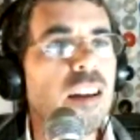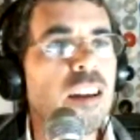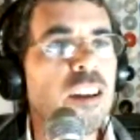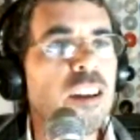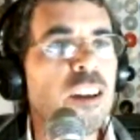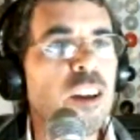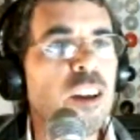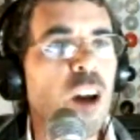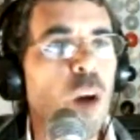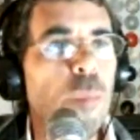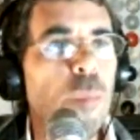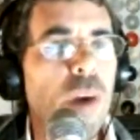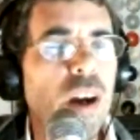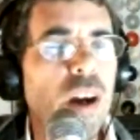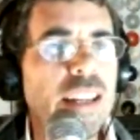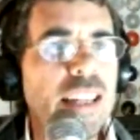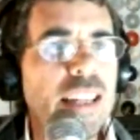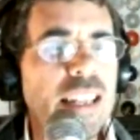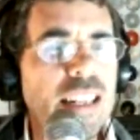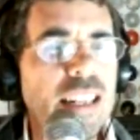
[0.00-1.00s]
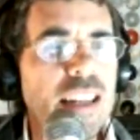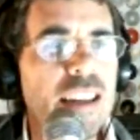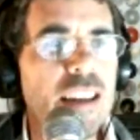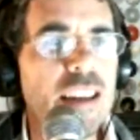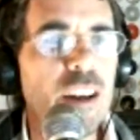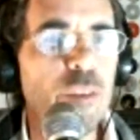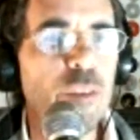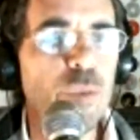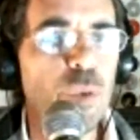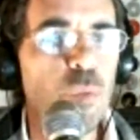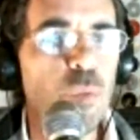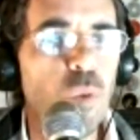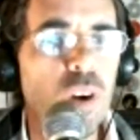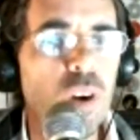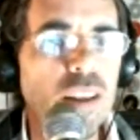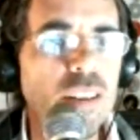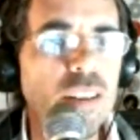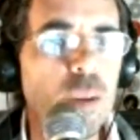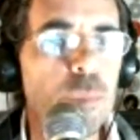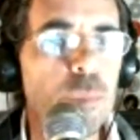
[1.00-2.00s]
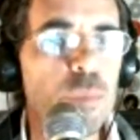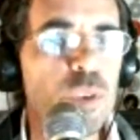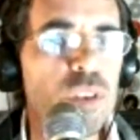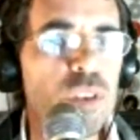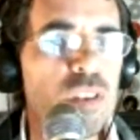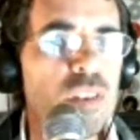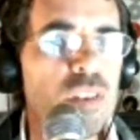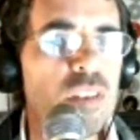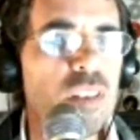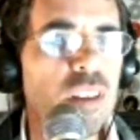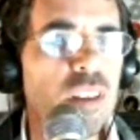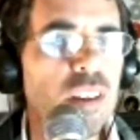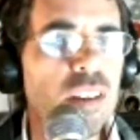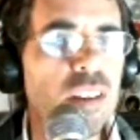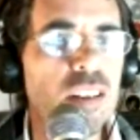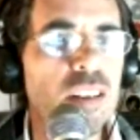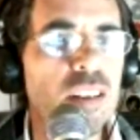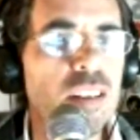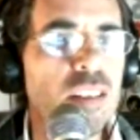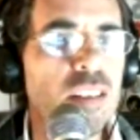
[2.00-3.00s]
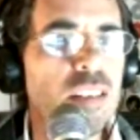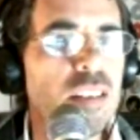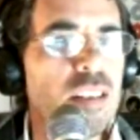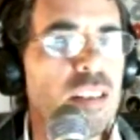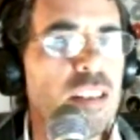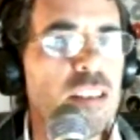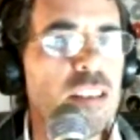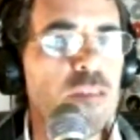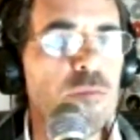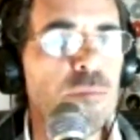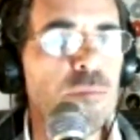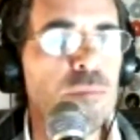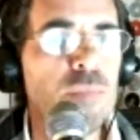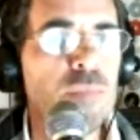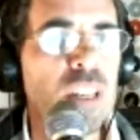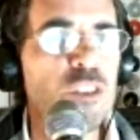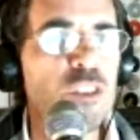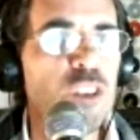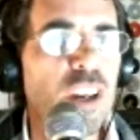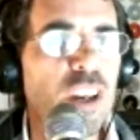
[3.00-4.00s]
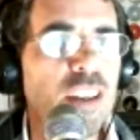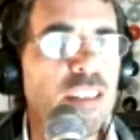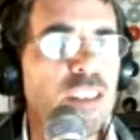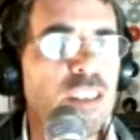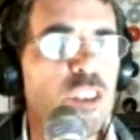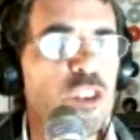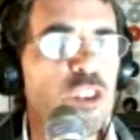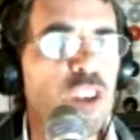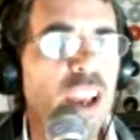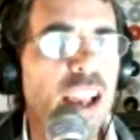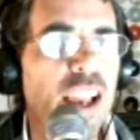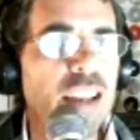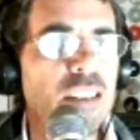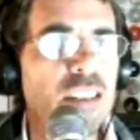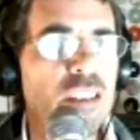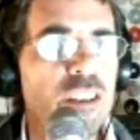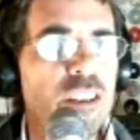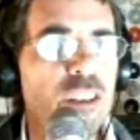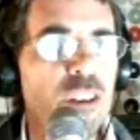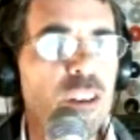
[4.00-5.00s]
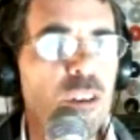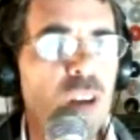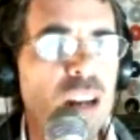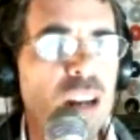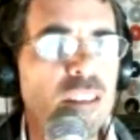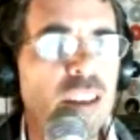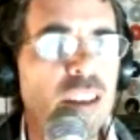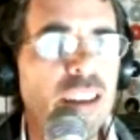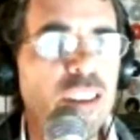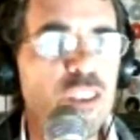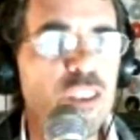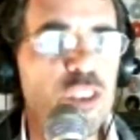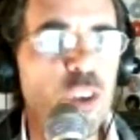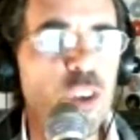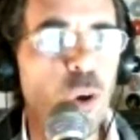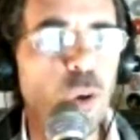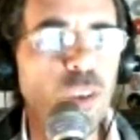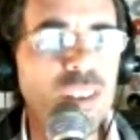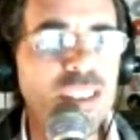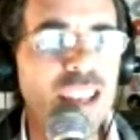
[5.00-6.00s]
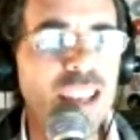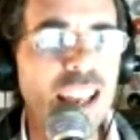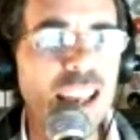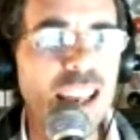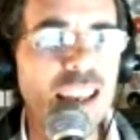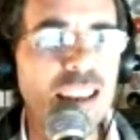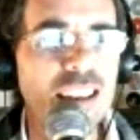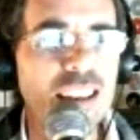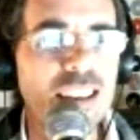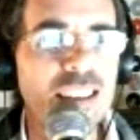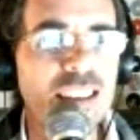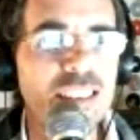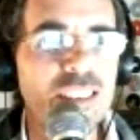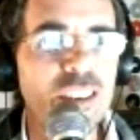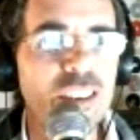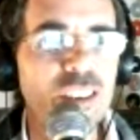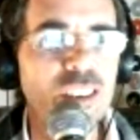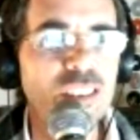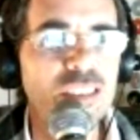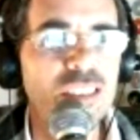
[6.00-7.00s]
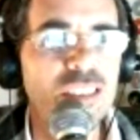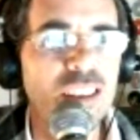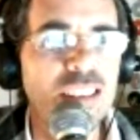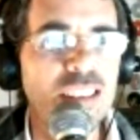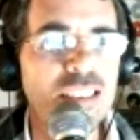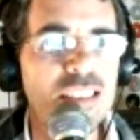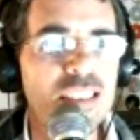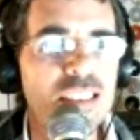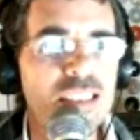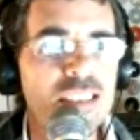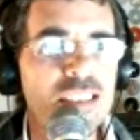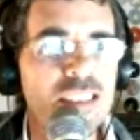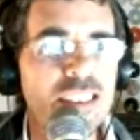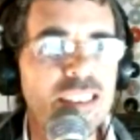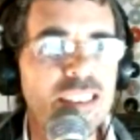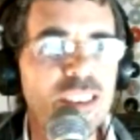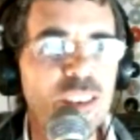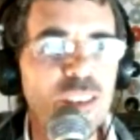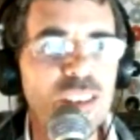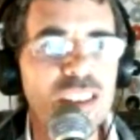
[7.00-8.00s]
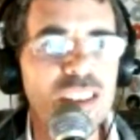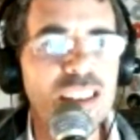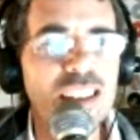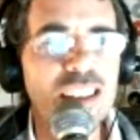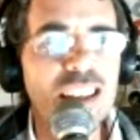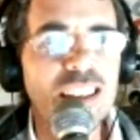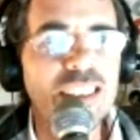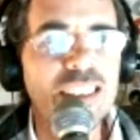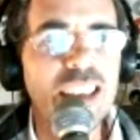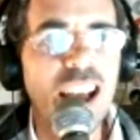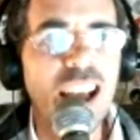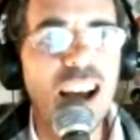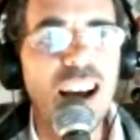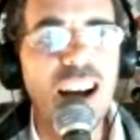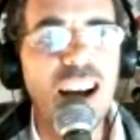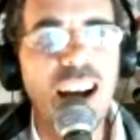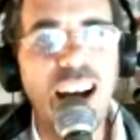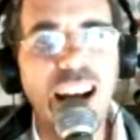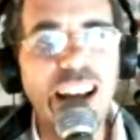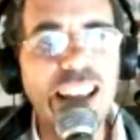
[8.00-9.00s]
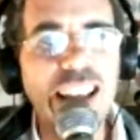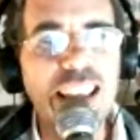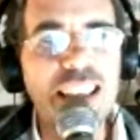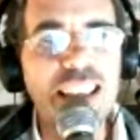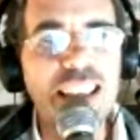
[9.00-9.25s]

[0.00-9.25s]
come on in, everyone. I'm just checking the chat here. 9-inch Colas, hey there, nice to see you. Yeah, I'm